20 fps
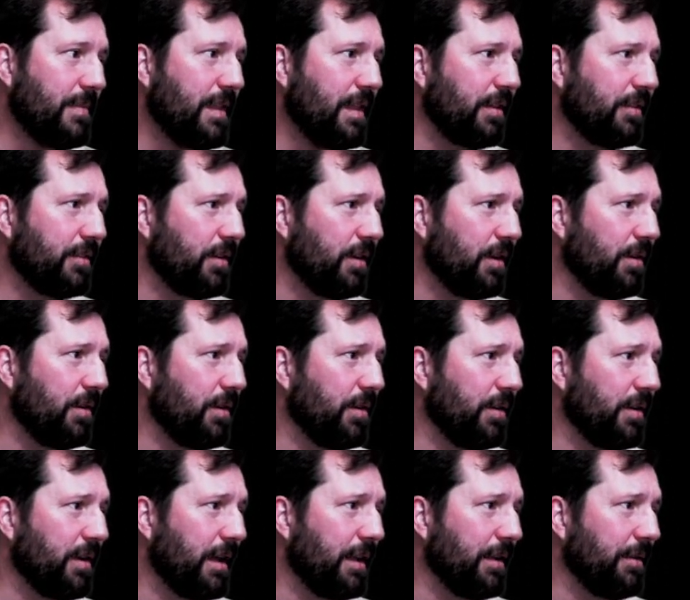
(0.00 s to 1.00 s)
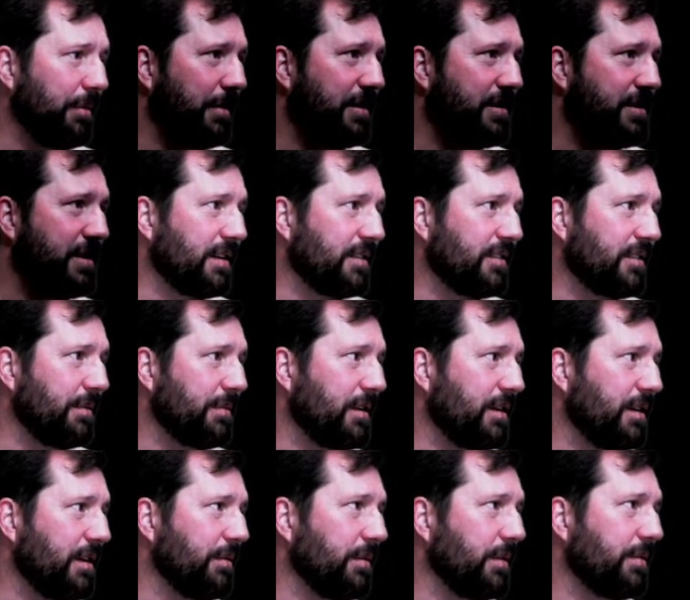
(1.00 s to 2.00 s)
So hold on, let me check
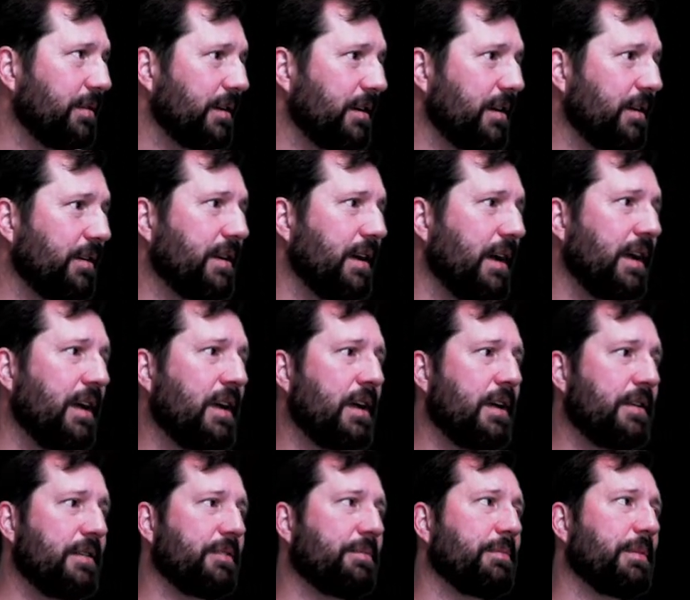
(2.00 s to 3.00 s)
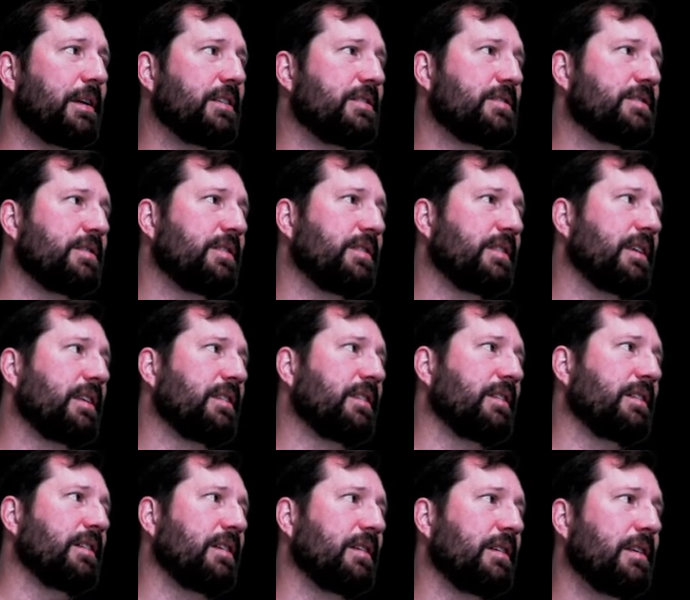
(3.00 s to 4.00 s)
something here real quick. Okay, just making sure that
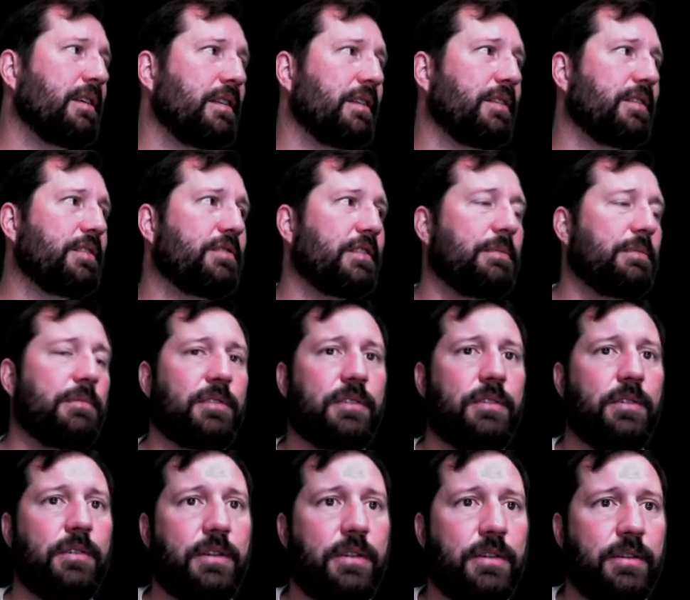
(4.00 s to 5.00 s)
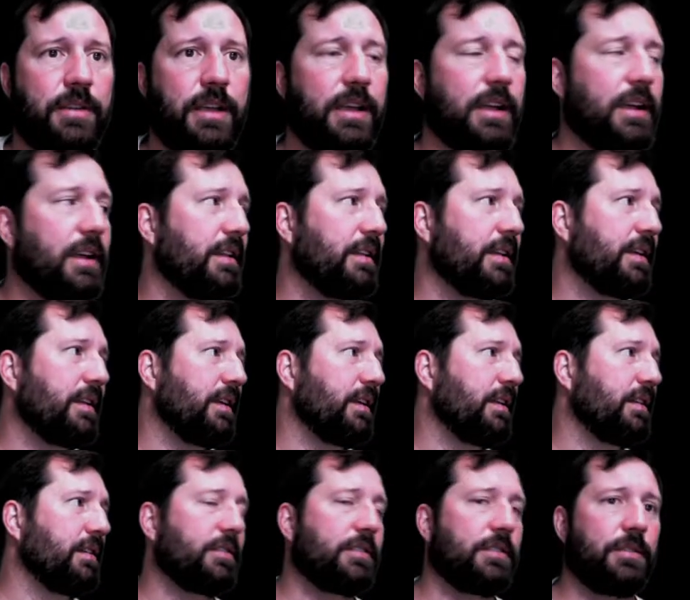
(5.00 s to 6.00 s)
the stream was going okay and that
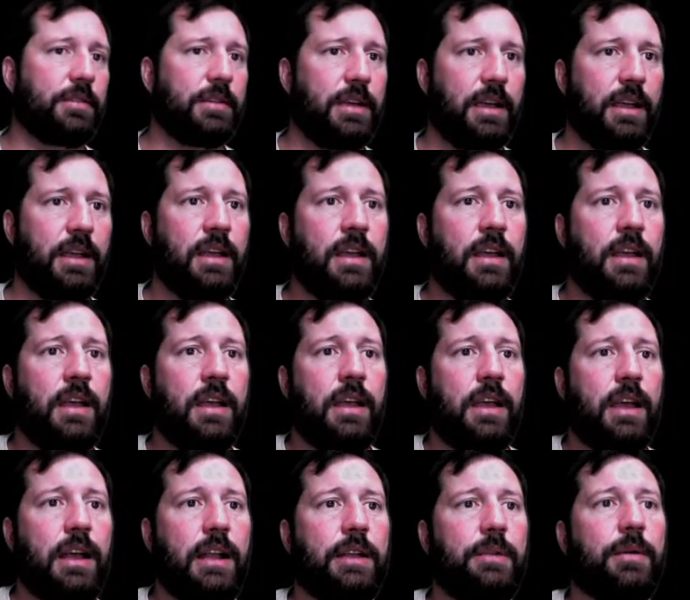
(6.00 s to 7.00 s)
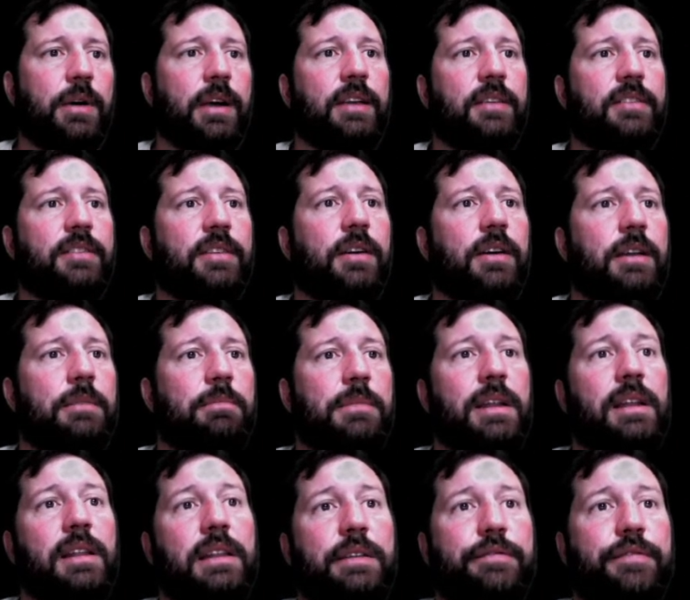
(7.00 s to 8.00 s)
it looked okay. Anyway, so
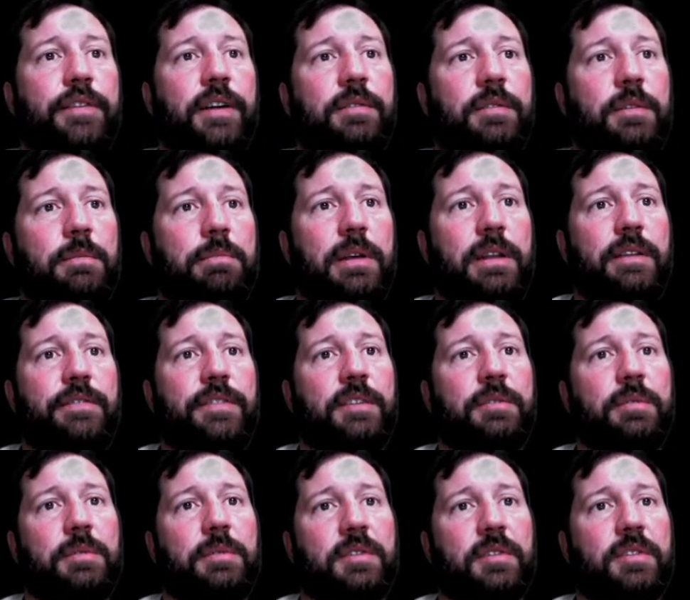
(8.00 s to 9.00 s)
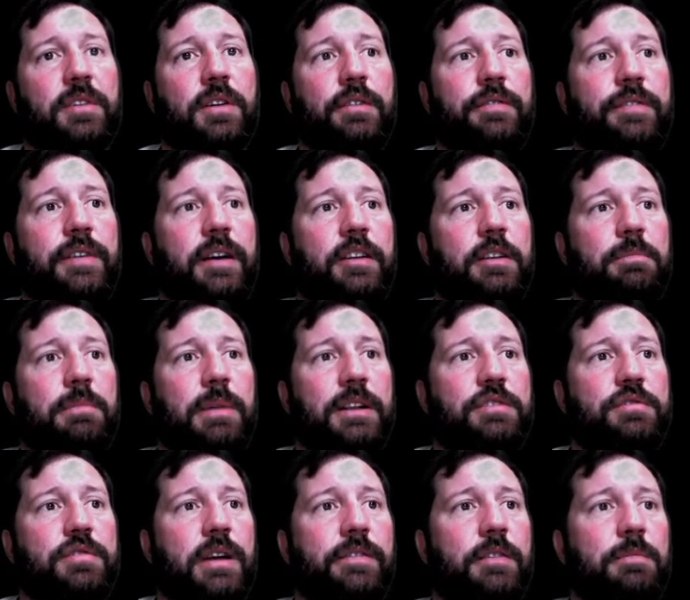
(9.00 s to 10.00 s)
admittedly, Friends with Benefits, which was co-founded by
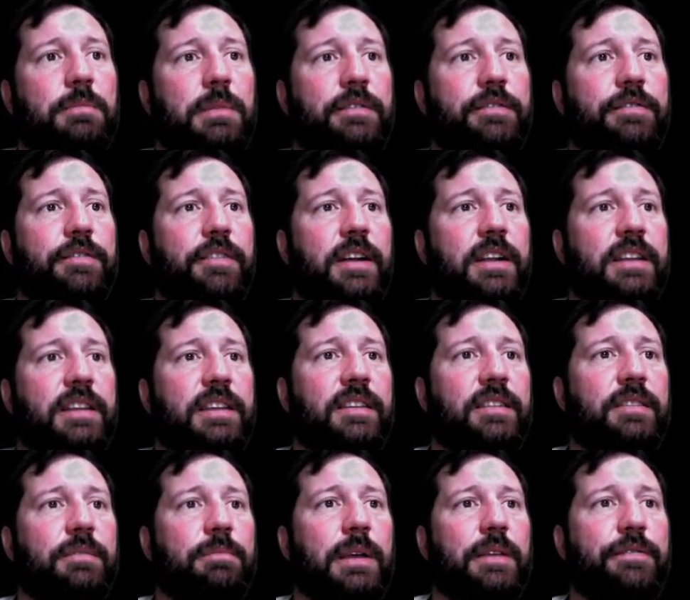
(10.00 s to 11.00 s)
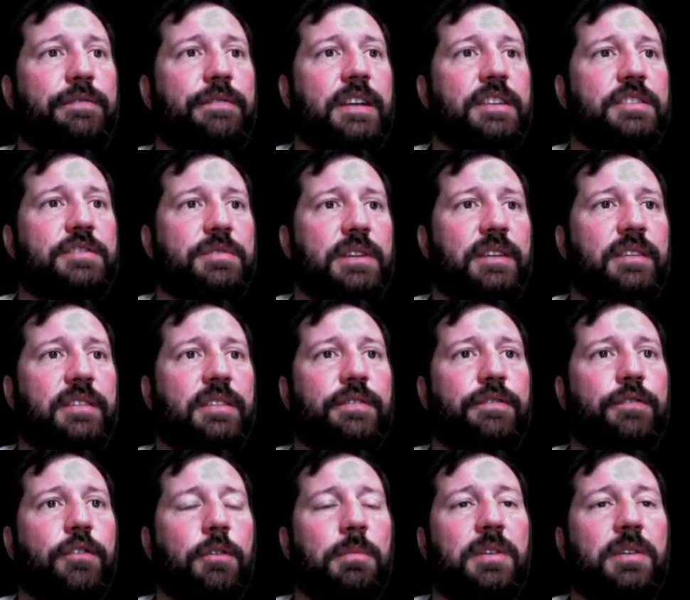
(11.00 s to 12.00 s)
Trevor McFedries, the
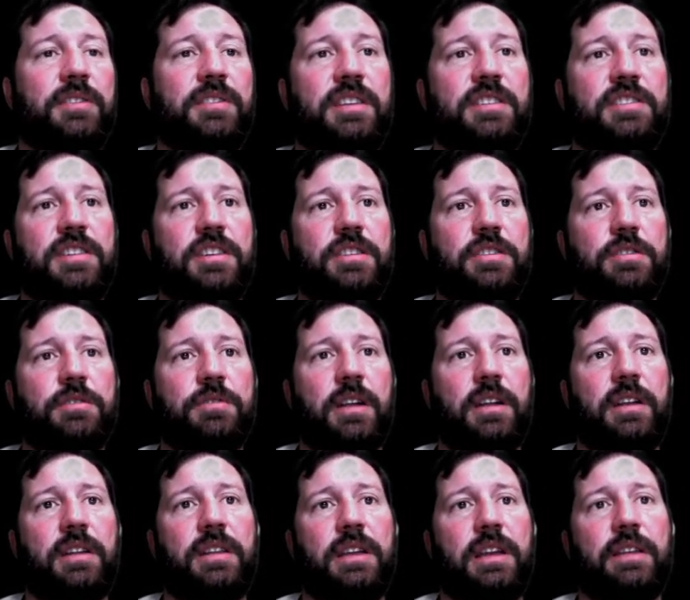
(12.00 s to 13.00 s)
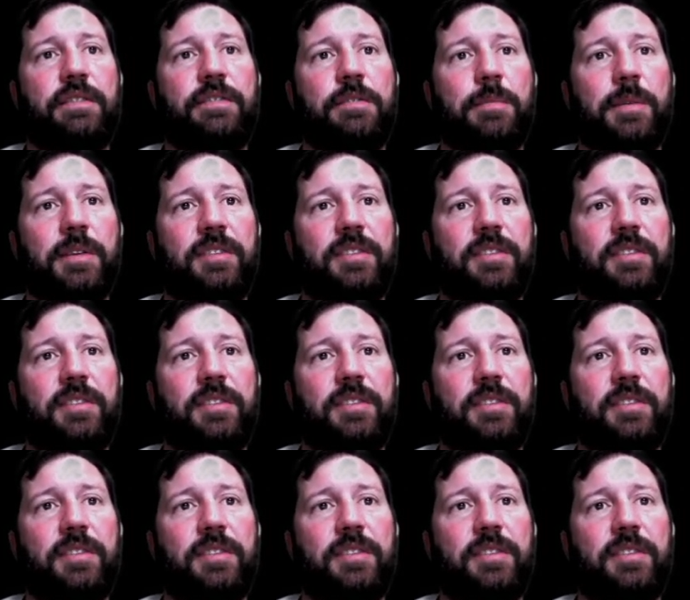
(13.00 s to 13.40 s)
former DJ who created the infamous